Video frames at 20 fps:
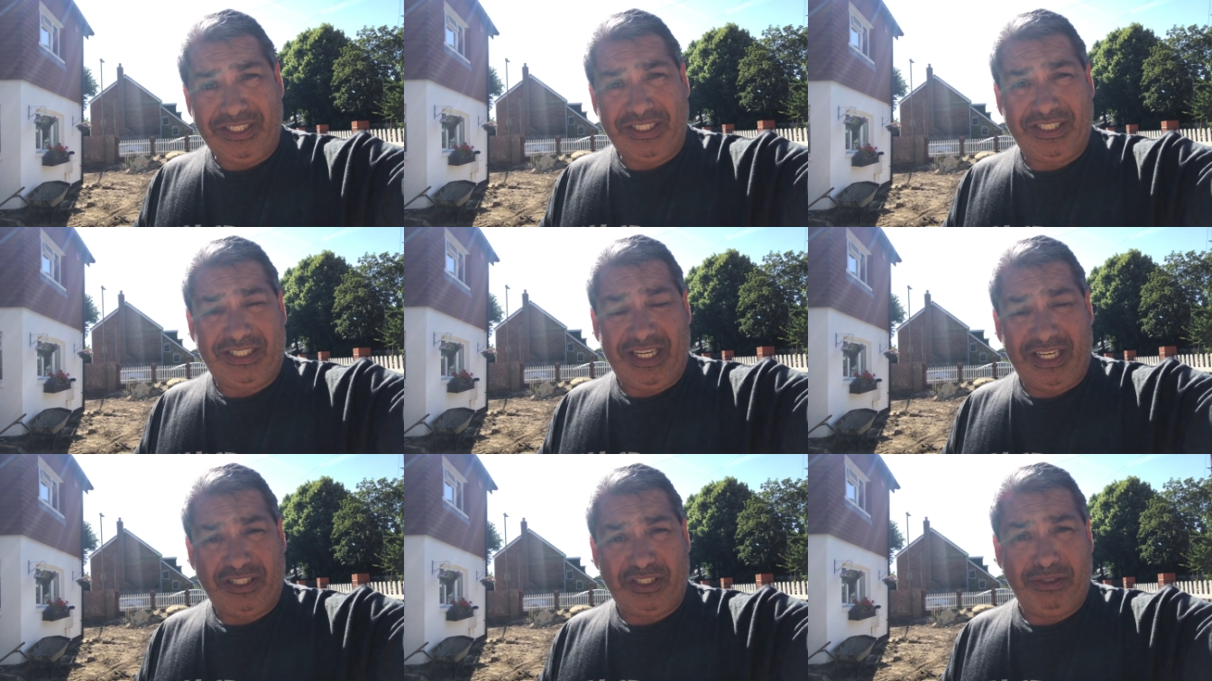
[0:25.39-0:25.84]
It's
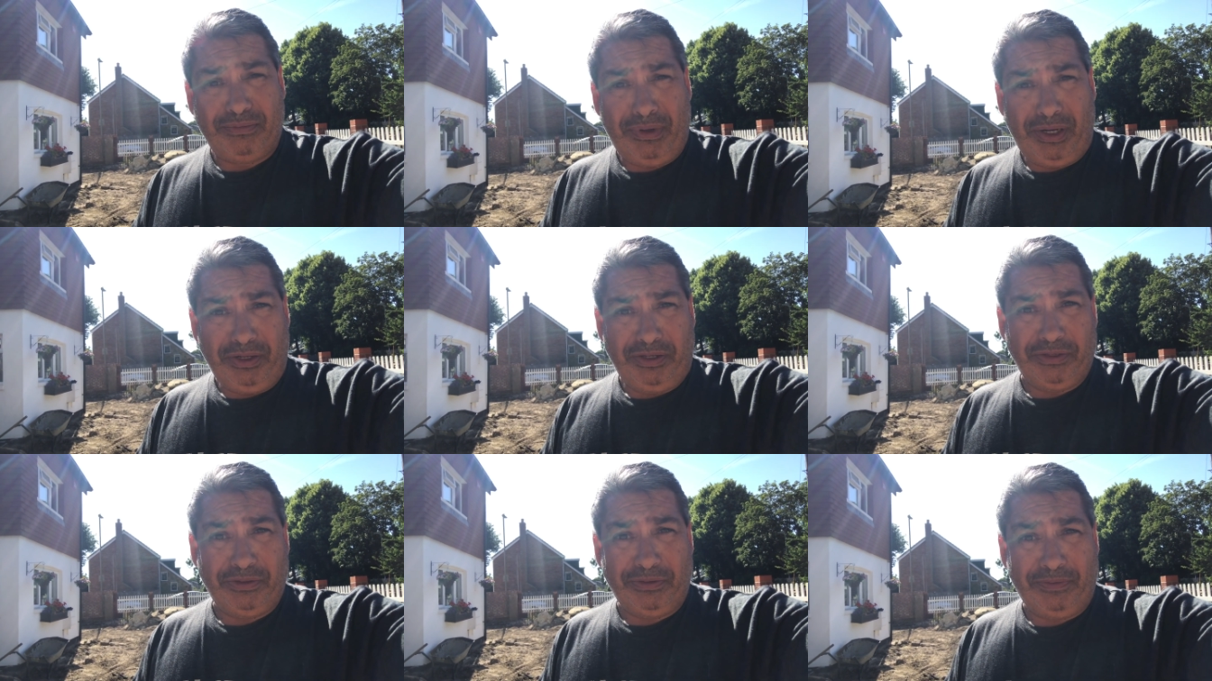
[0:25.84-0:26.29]
a
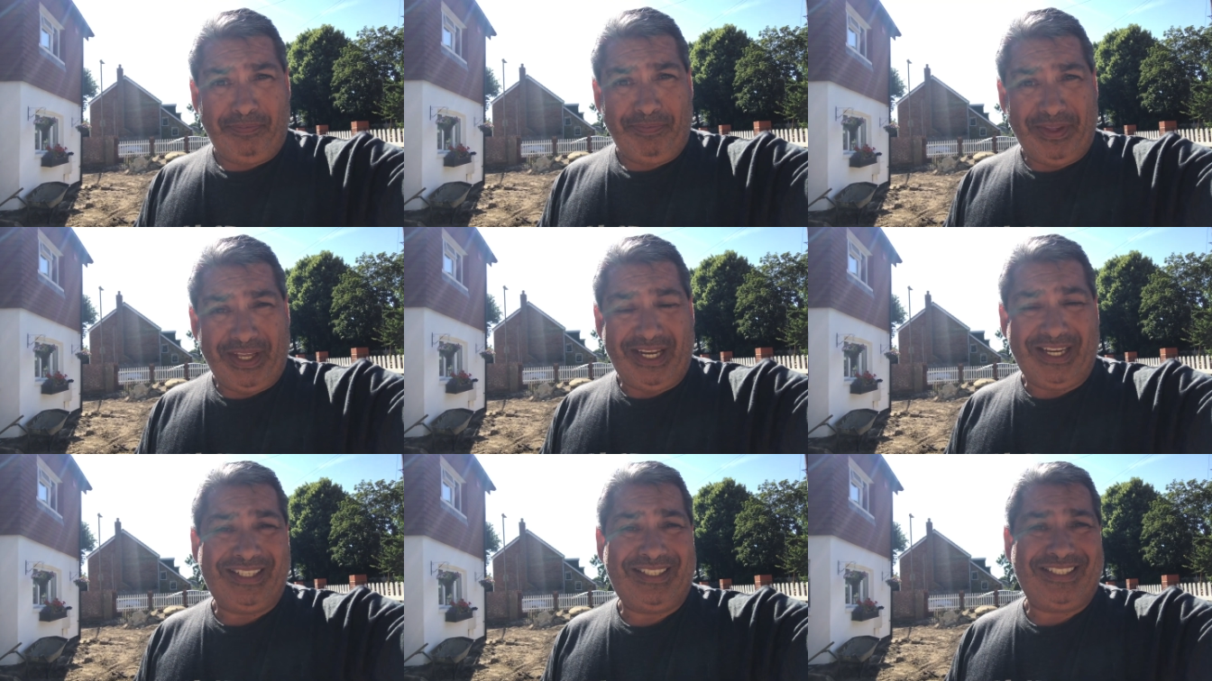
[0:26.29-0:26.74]
testimonial,
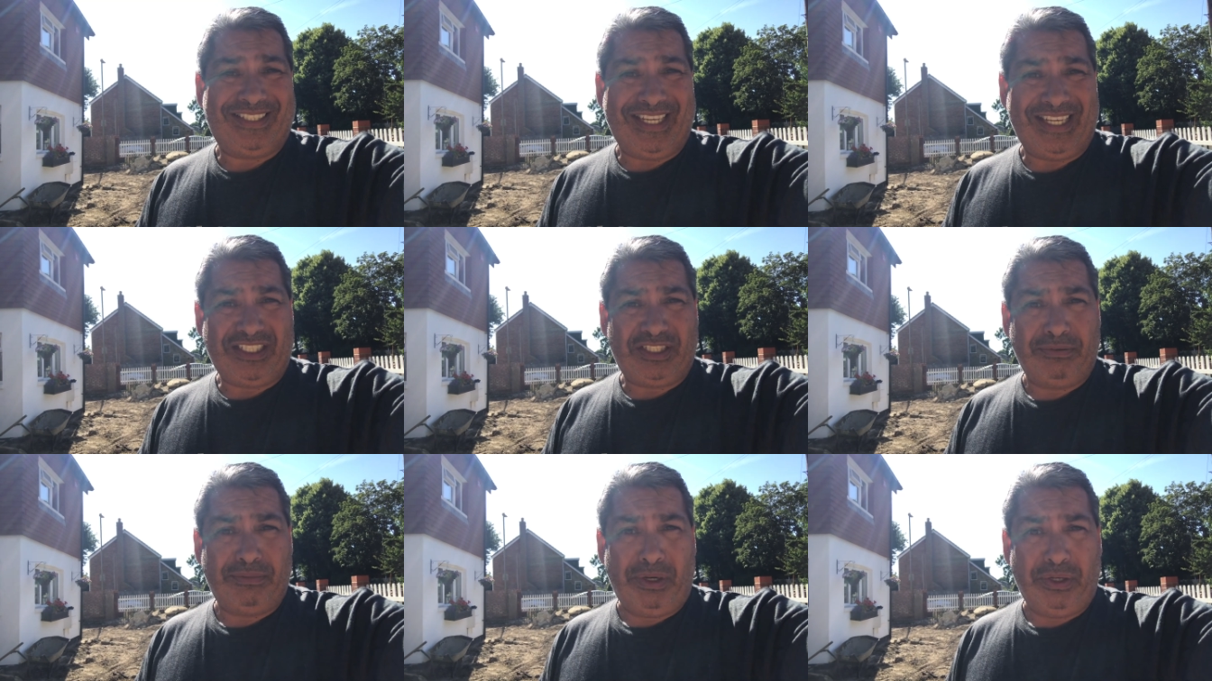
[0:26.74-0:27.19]
and it's a
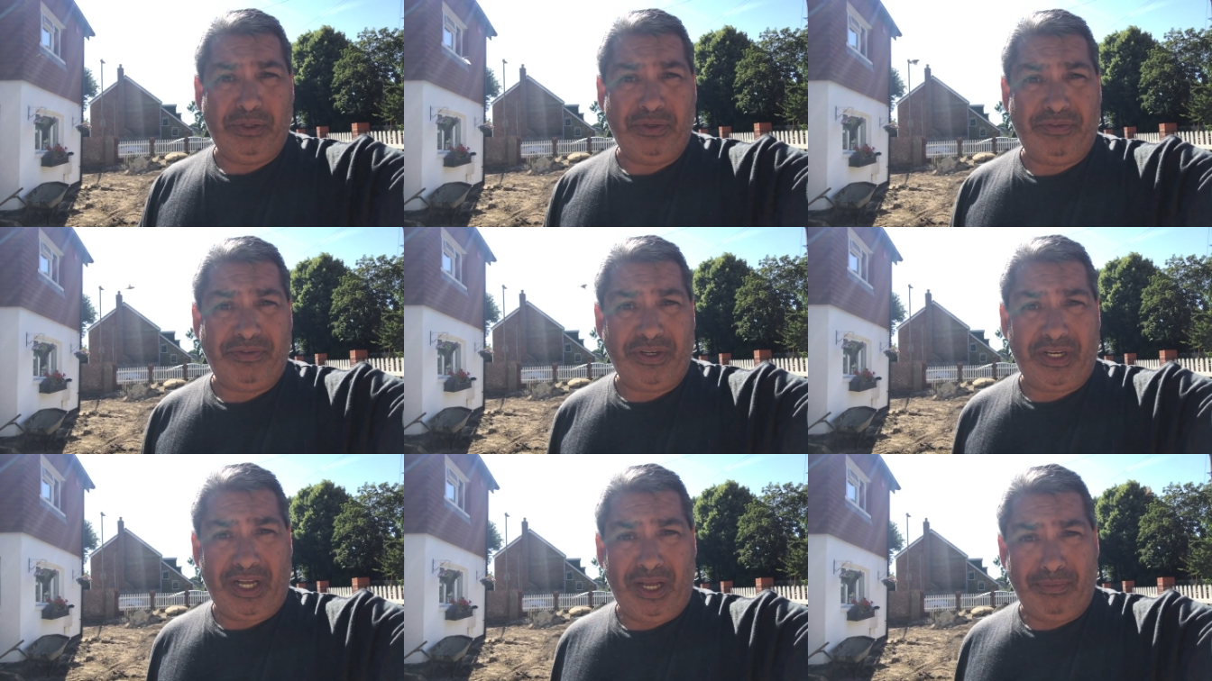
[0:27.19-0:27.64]

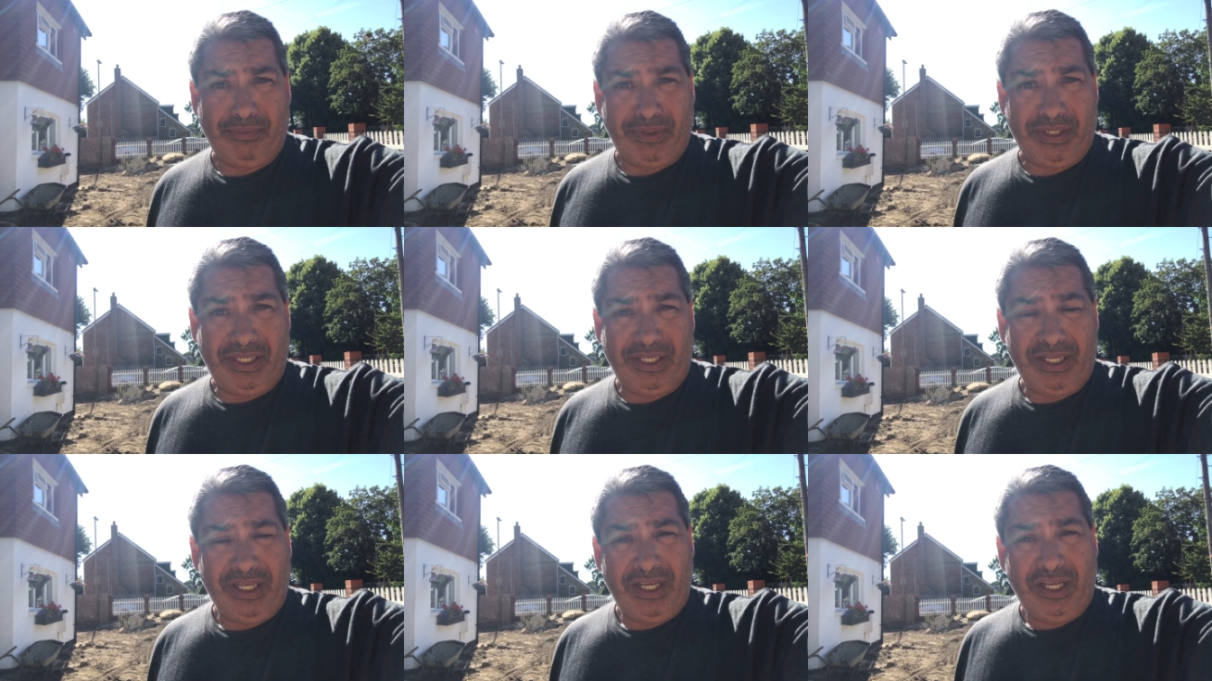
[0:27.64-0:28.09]
testimonial for a
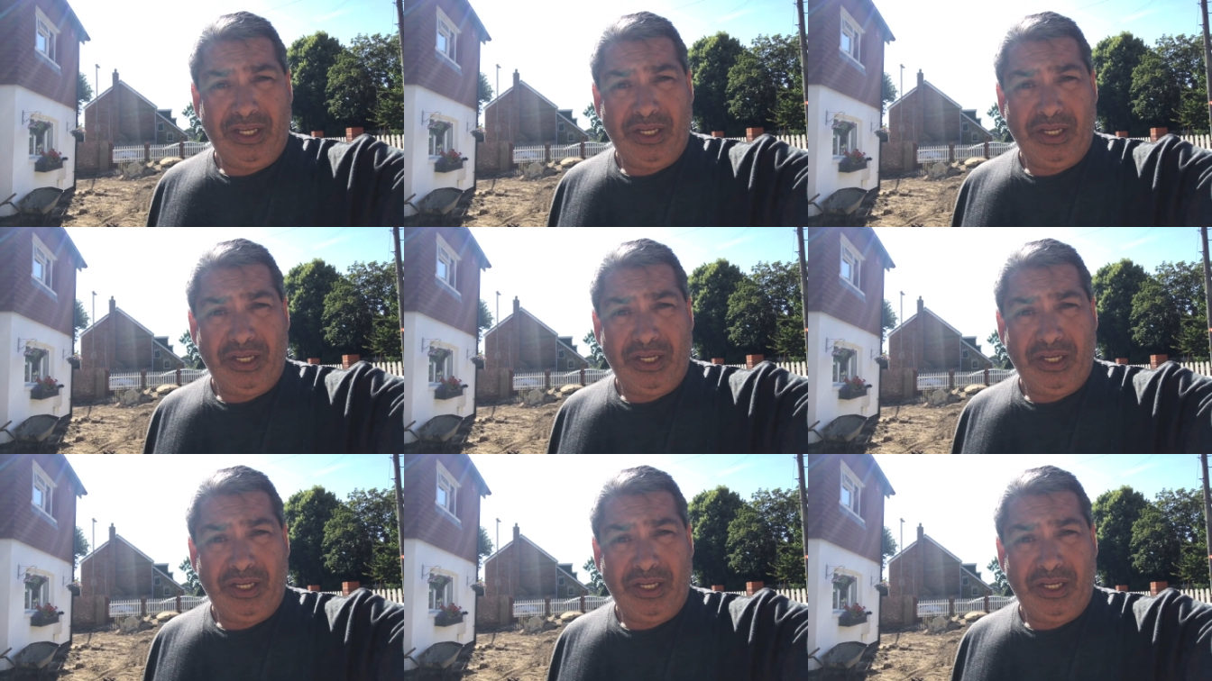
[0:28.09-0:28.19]
company